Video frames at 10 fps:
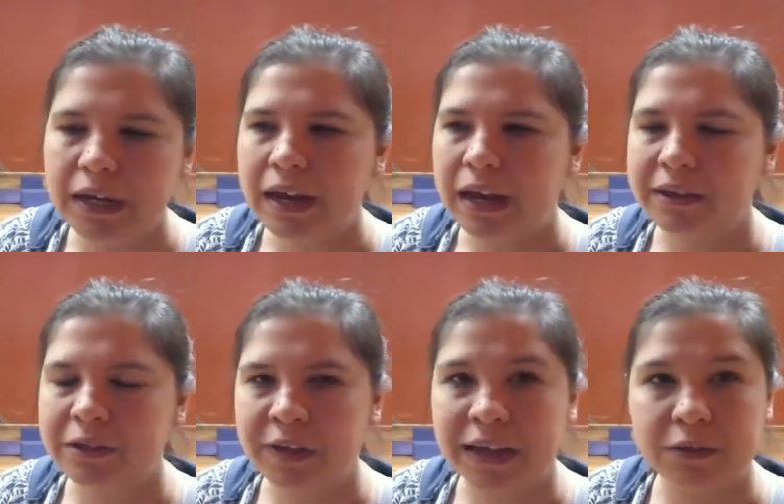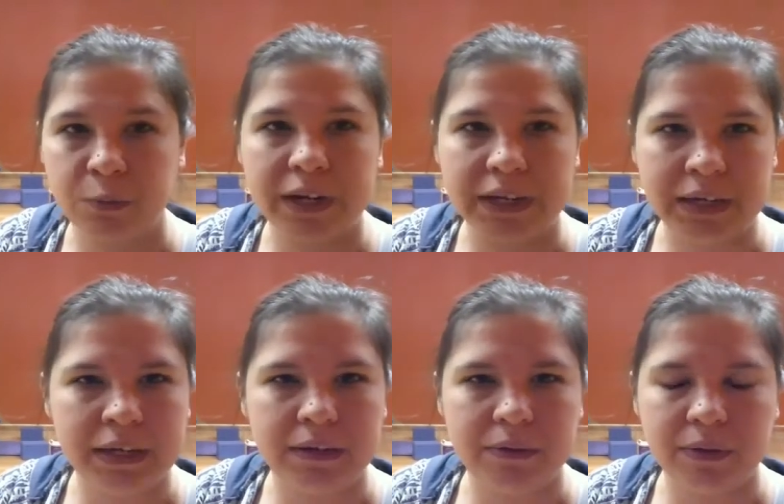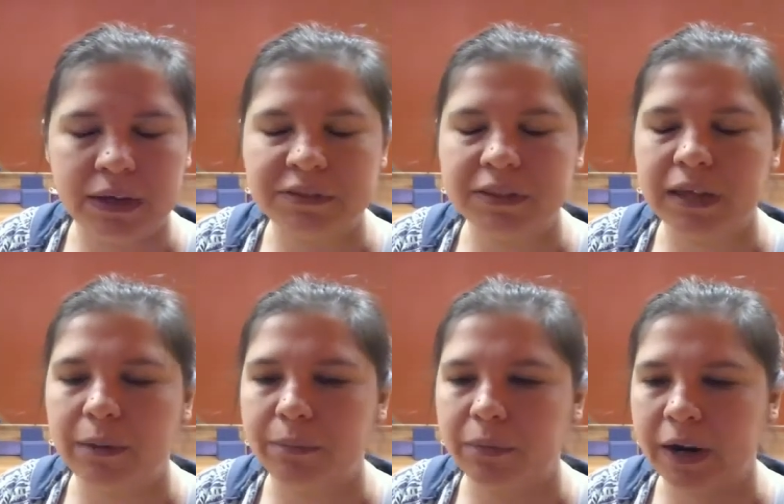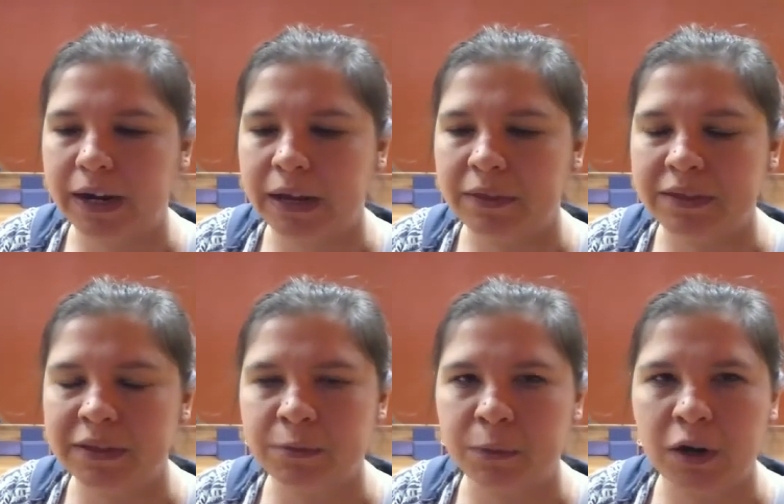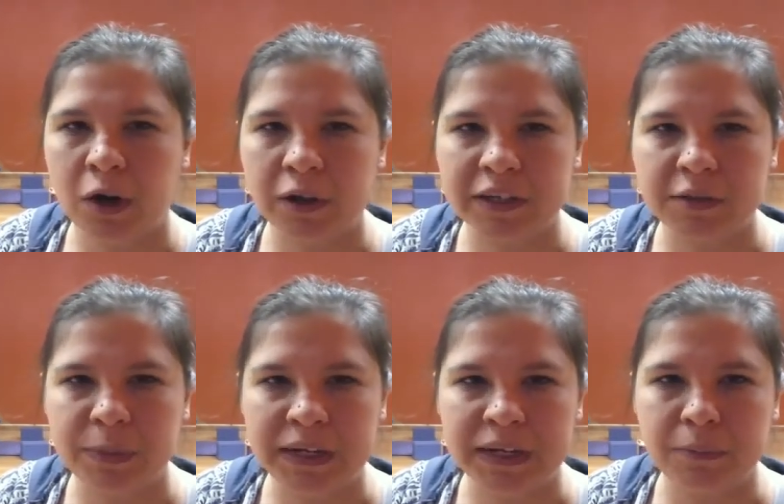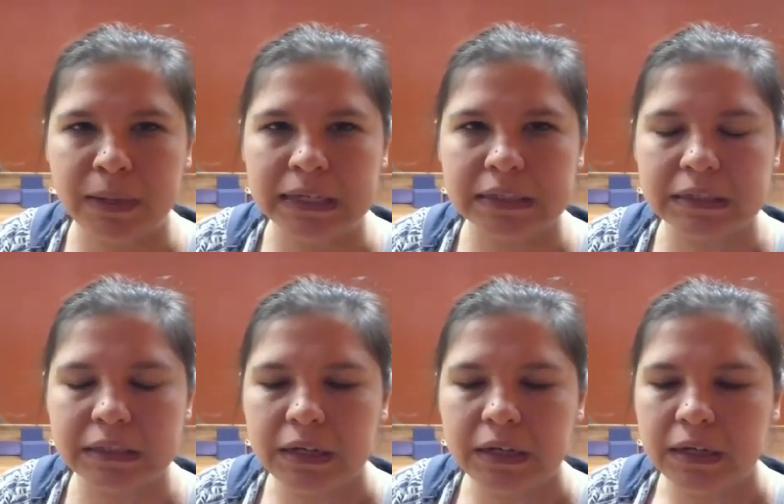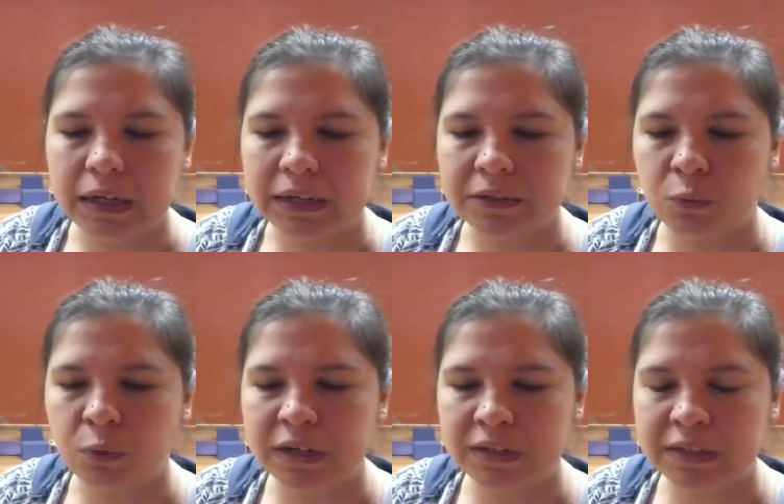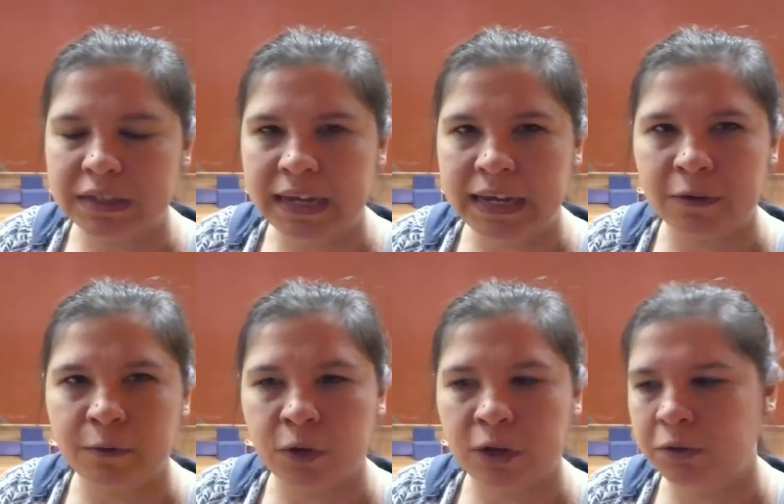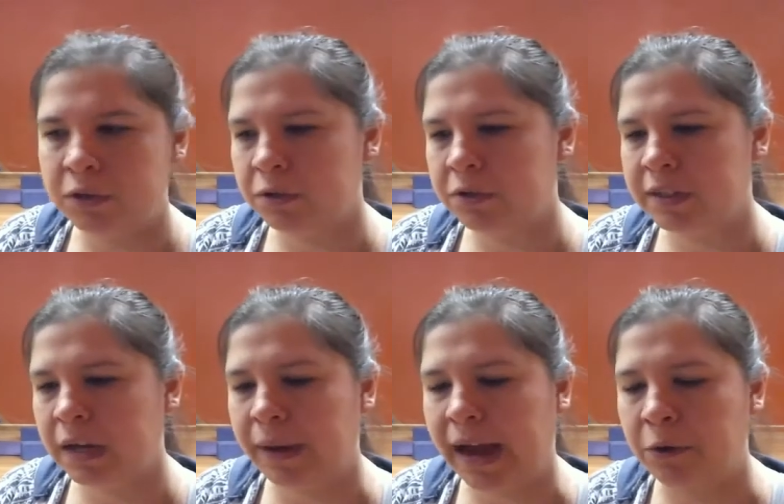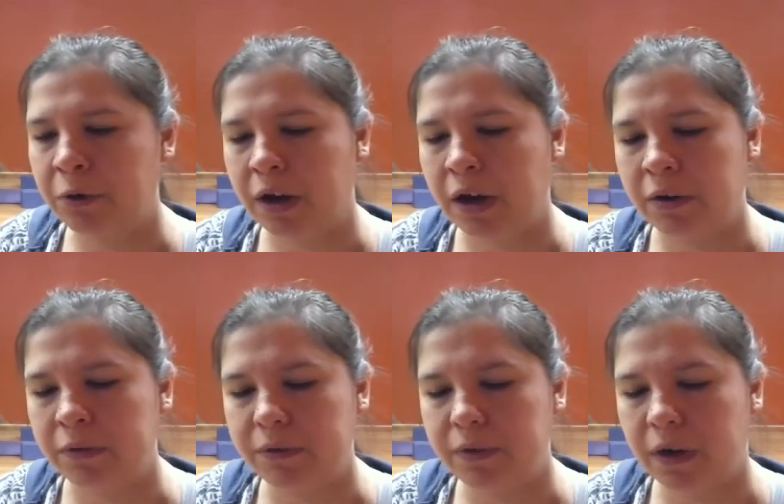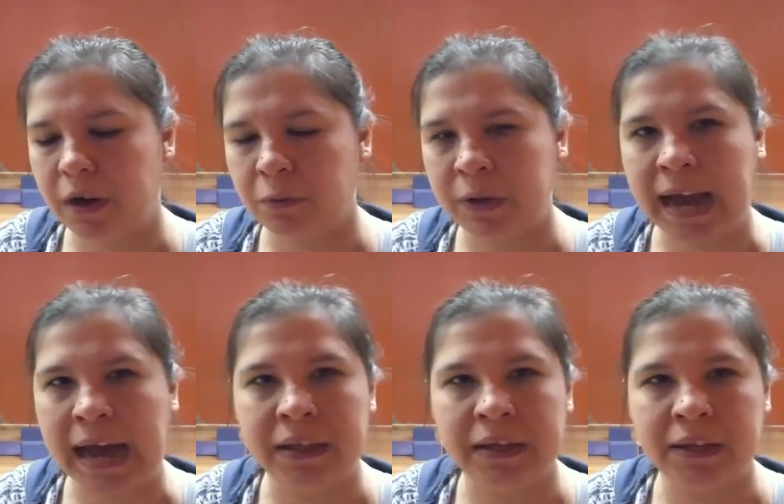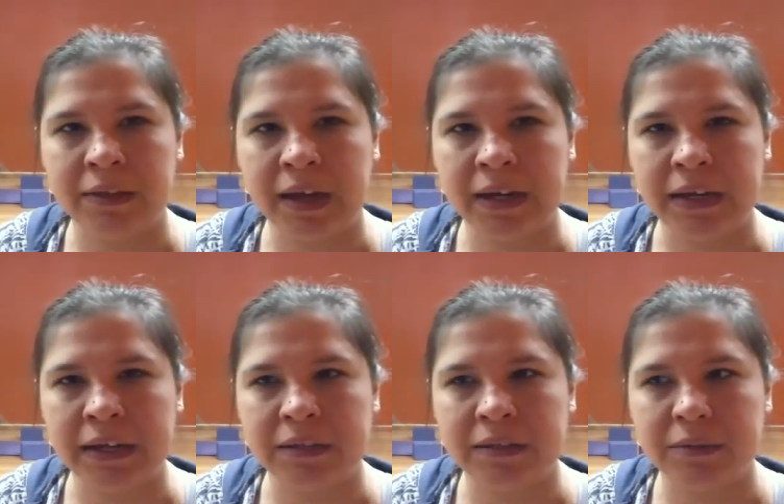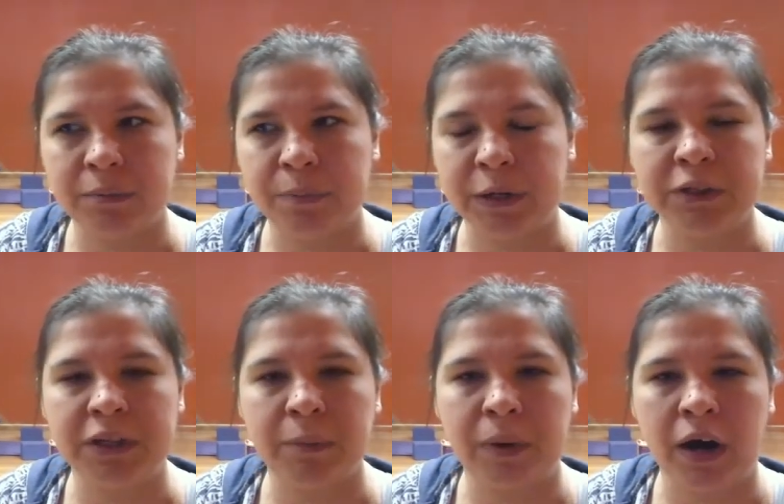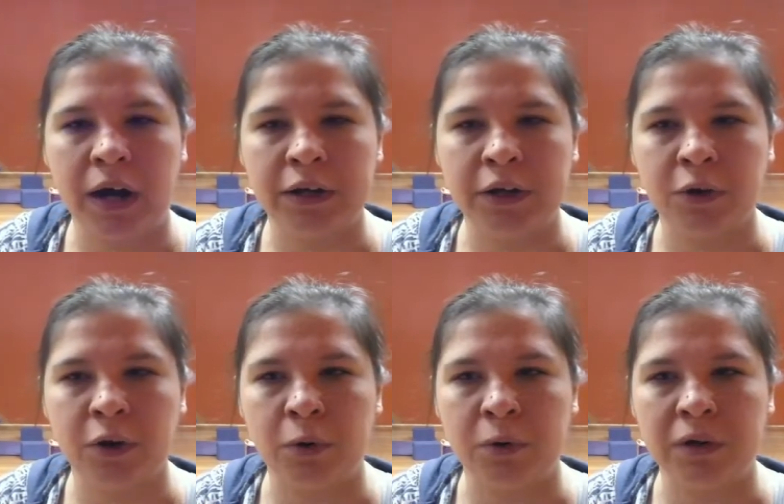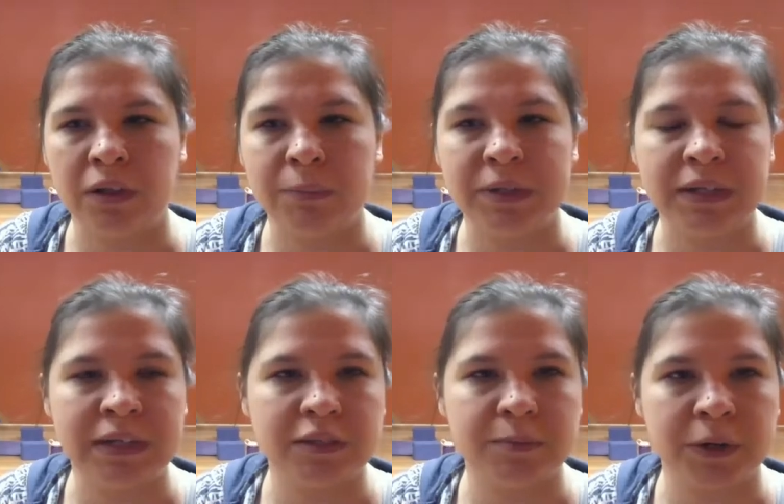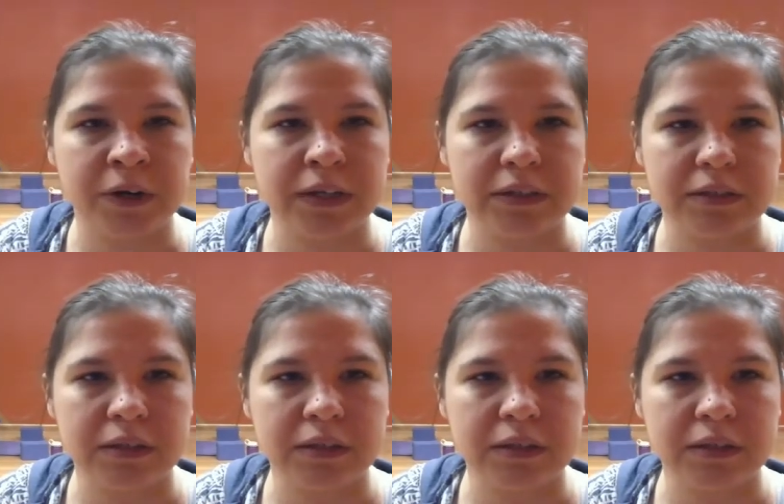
And so that's what he gifts them, right? And this is what we call expedient means, is what does it take for you to step out of a reality that is built upon your own limited experience?